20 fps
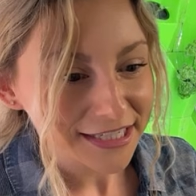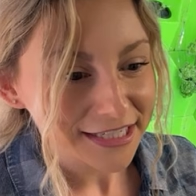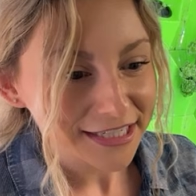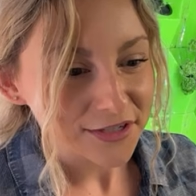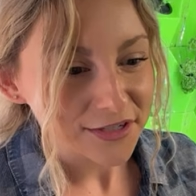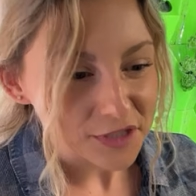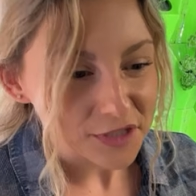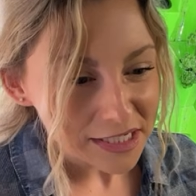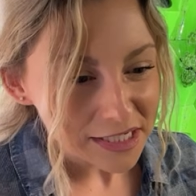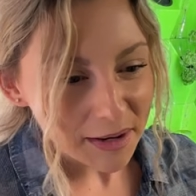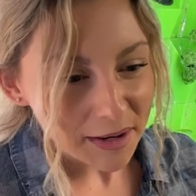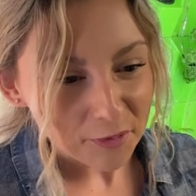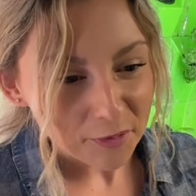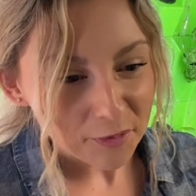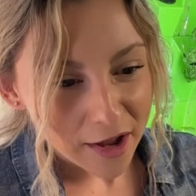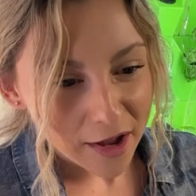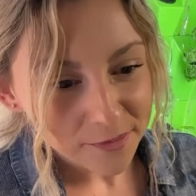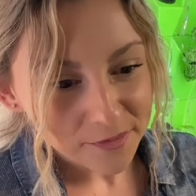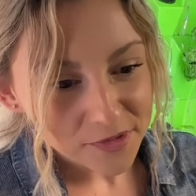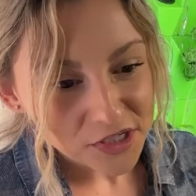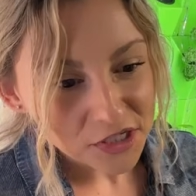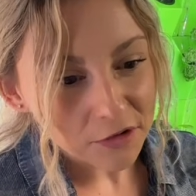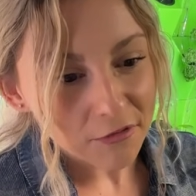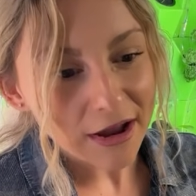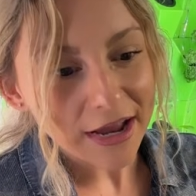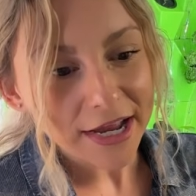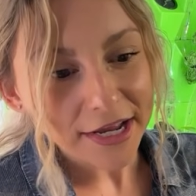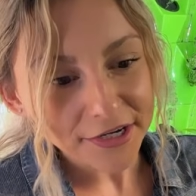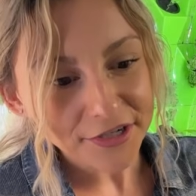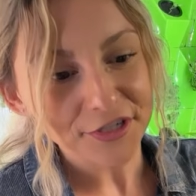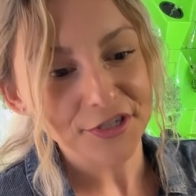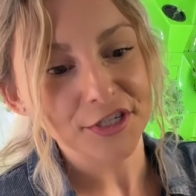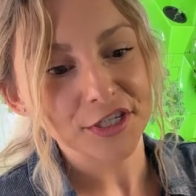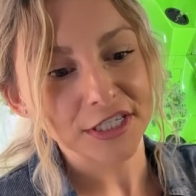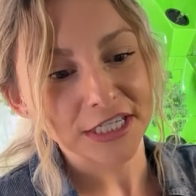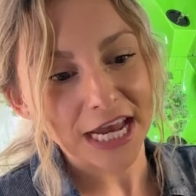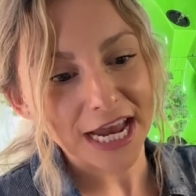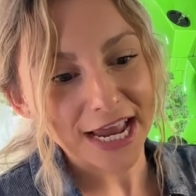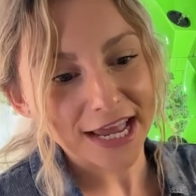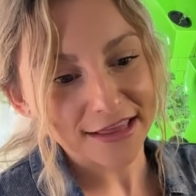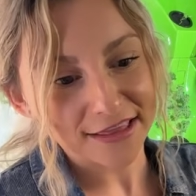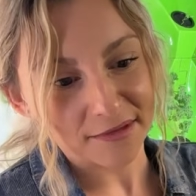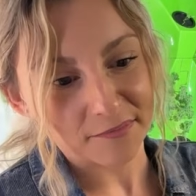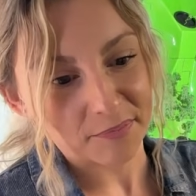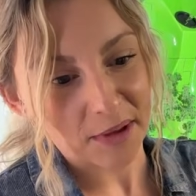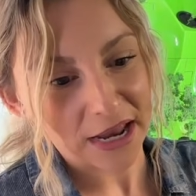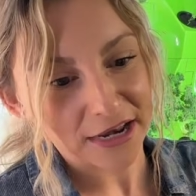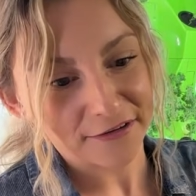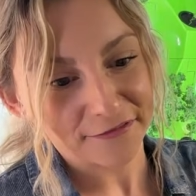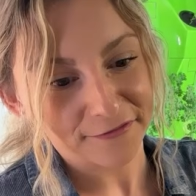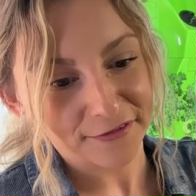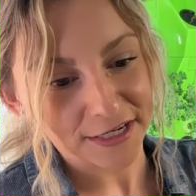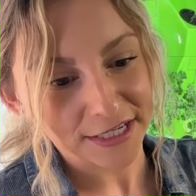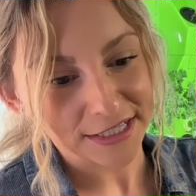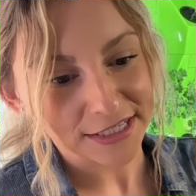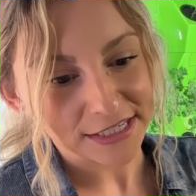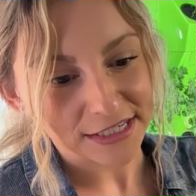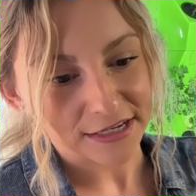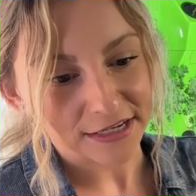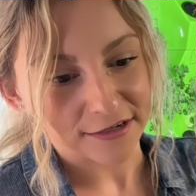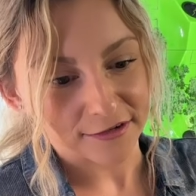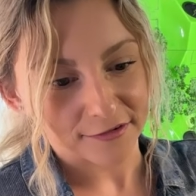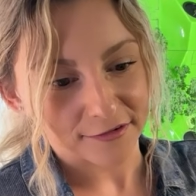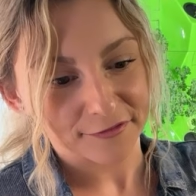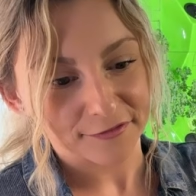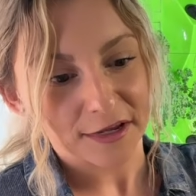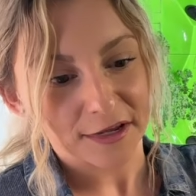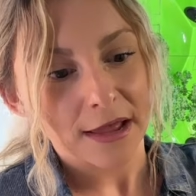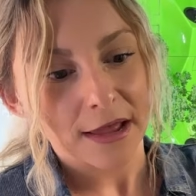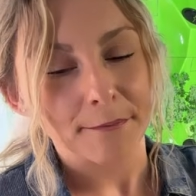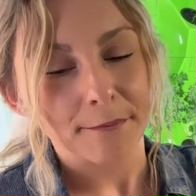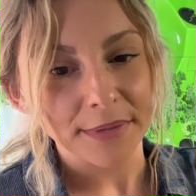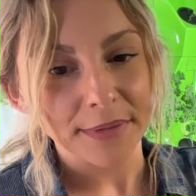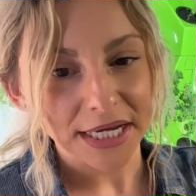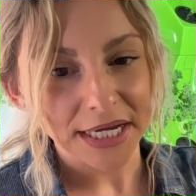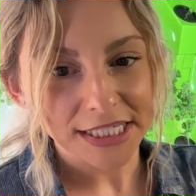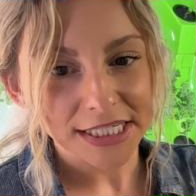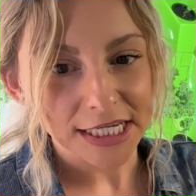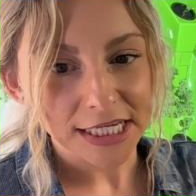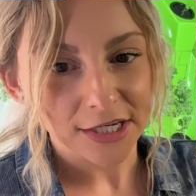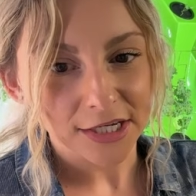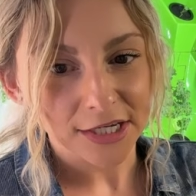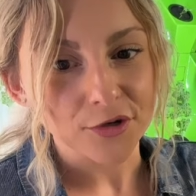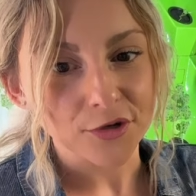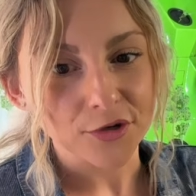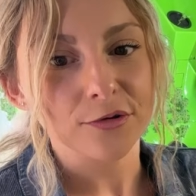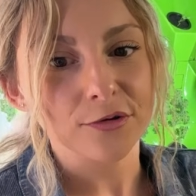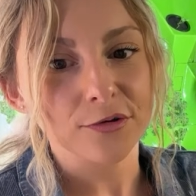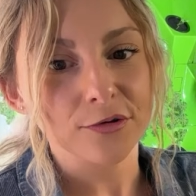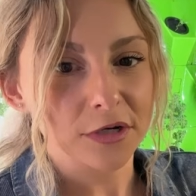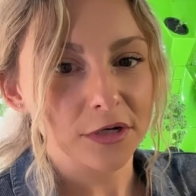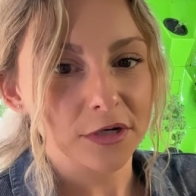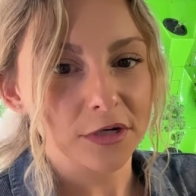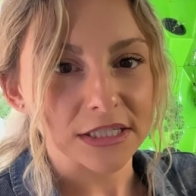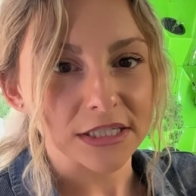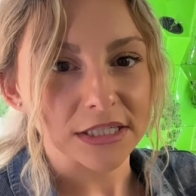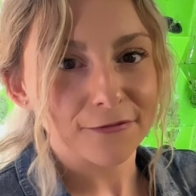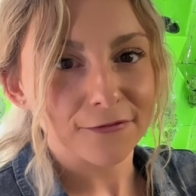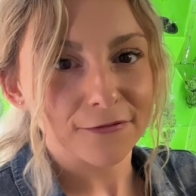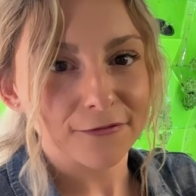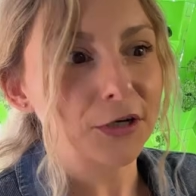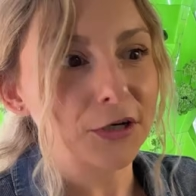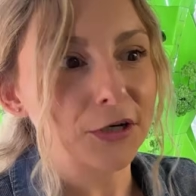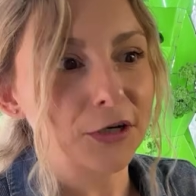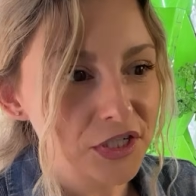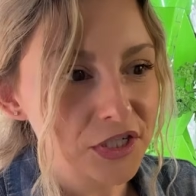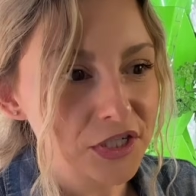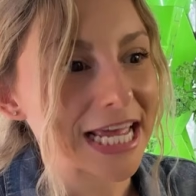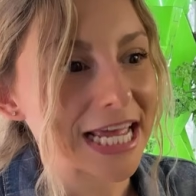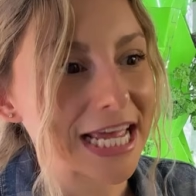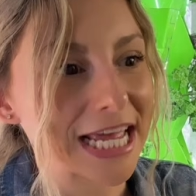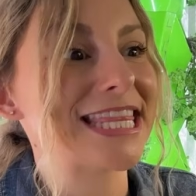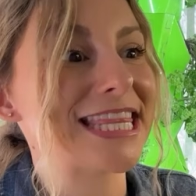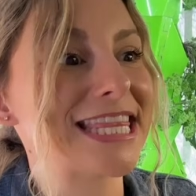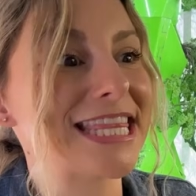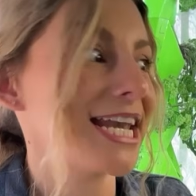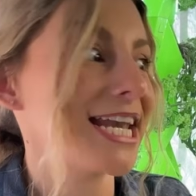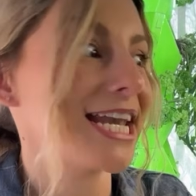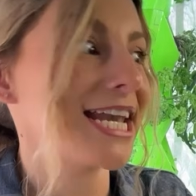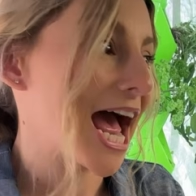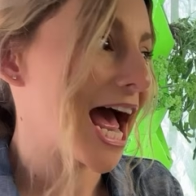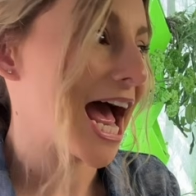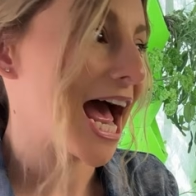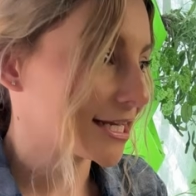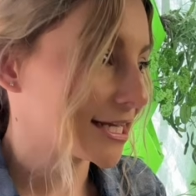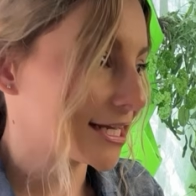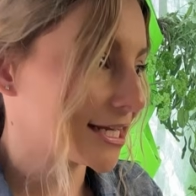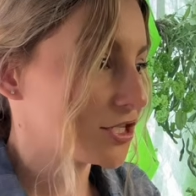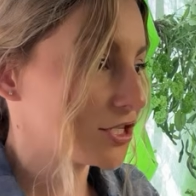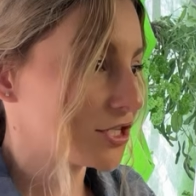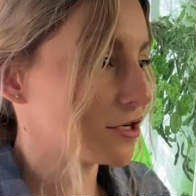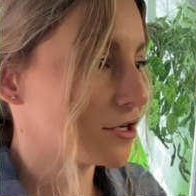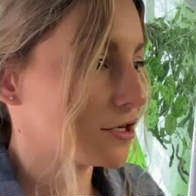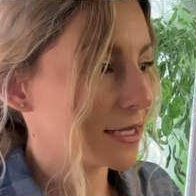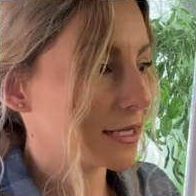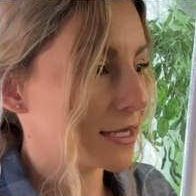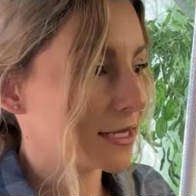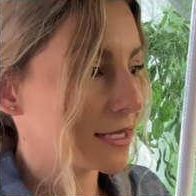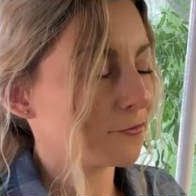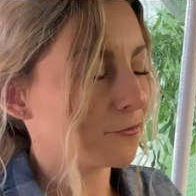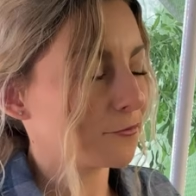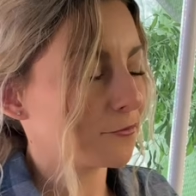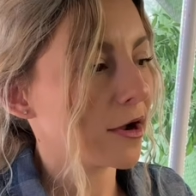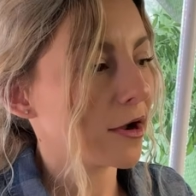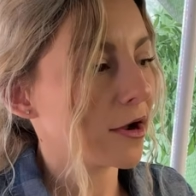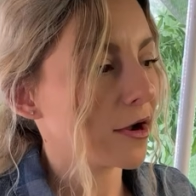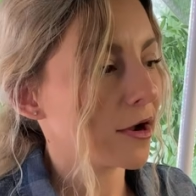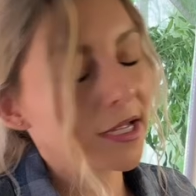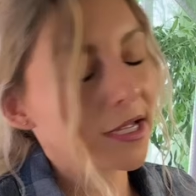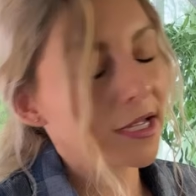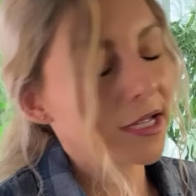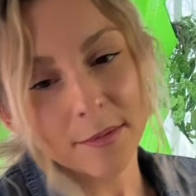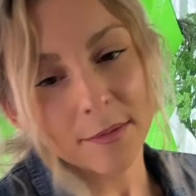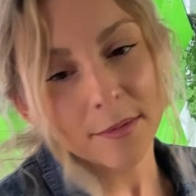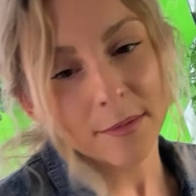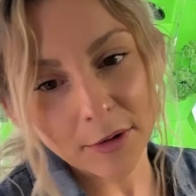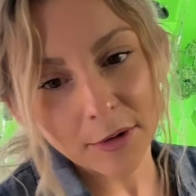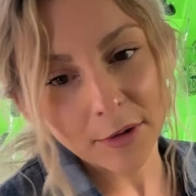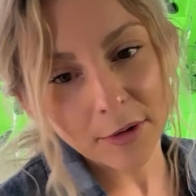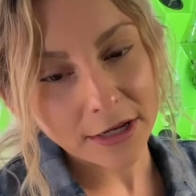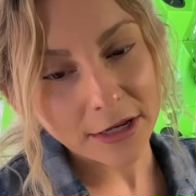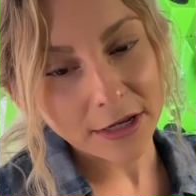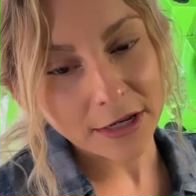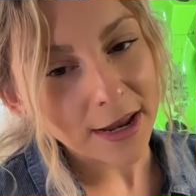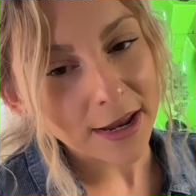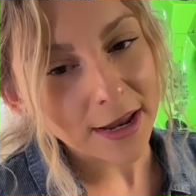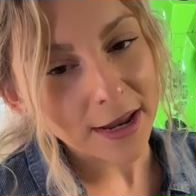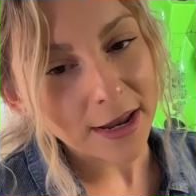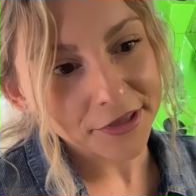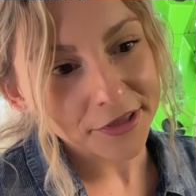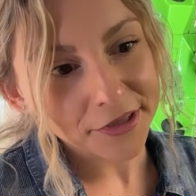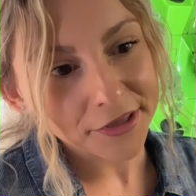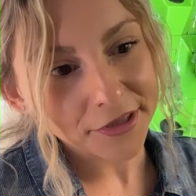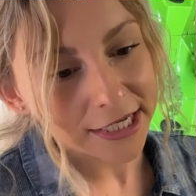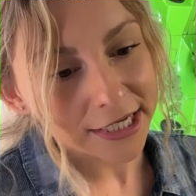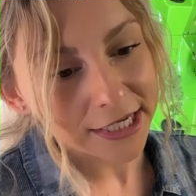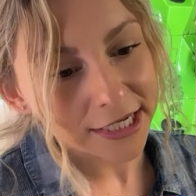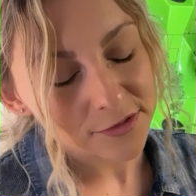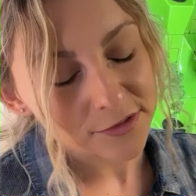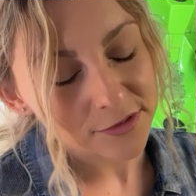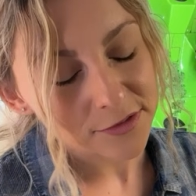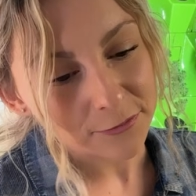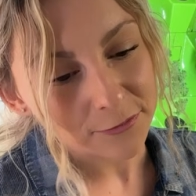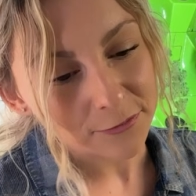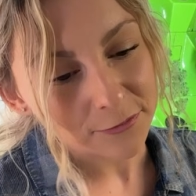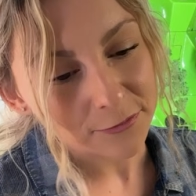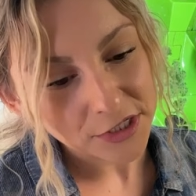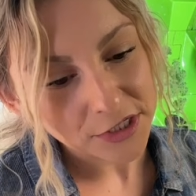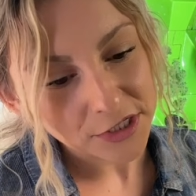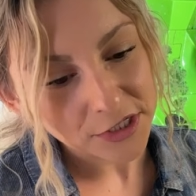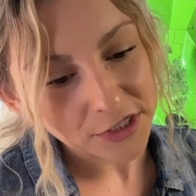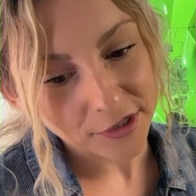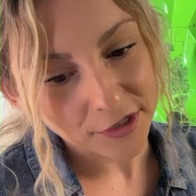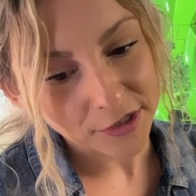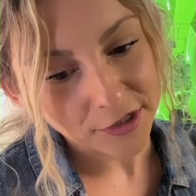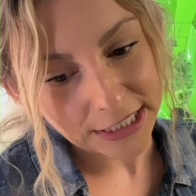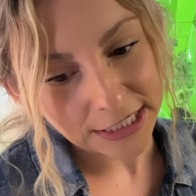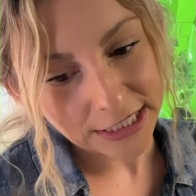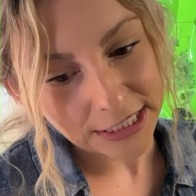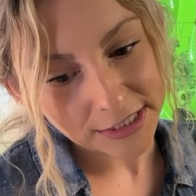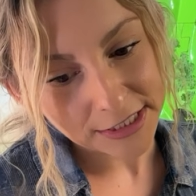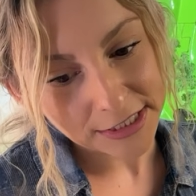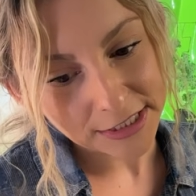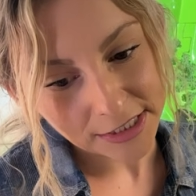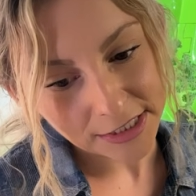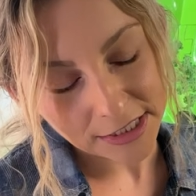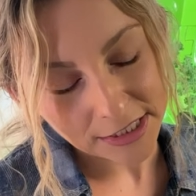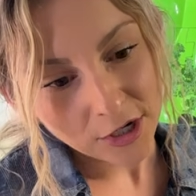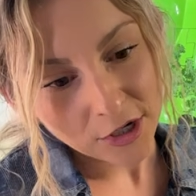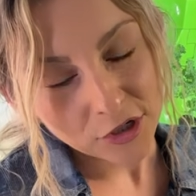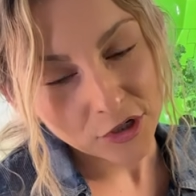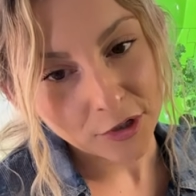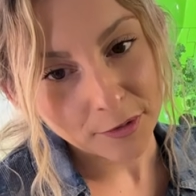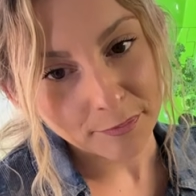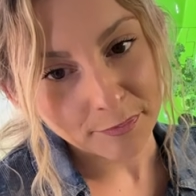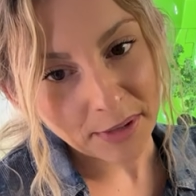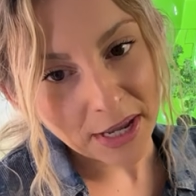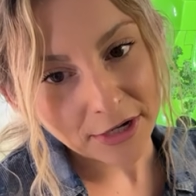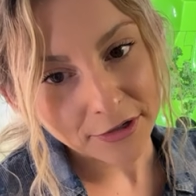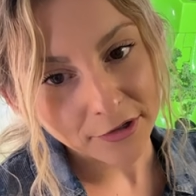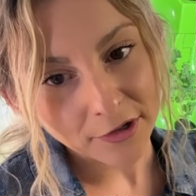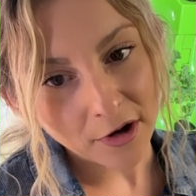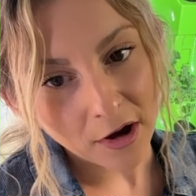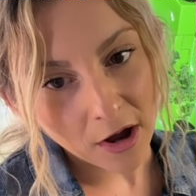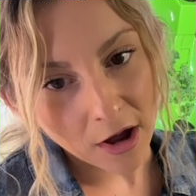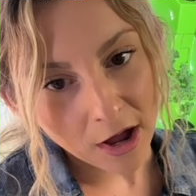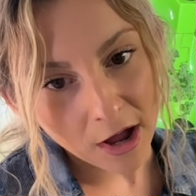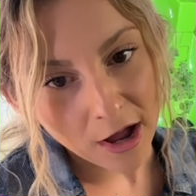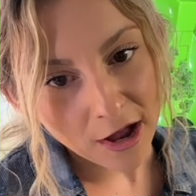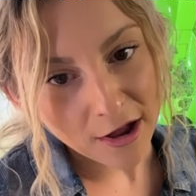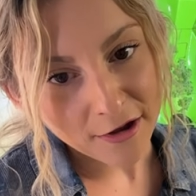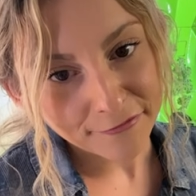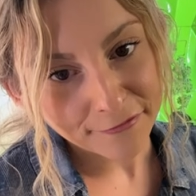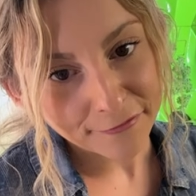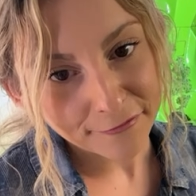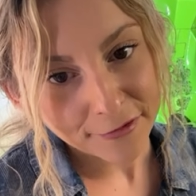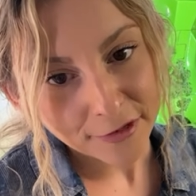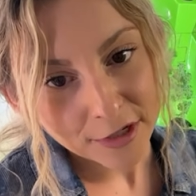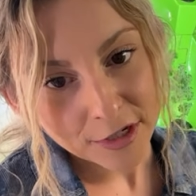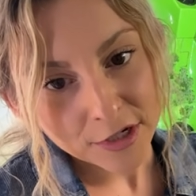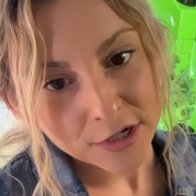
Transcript: You see my problem? So I understand the benefits of mixing your nutrients first and then adding it to your reservoir. But what I read online is with a recirculating system, you're better off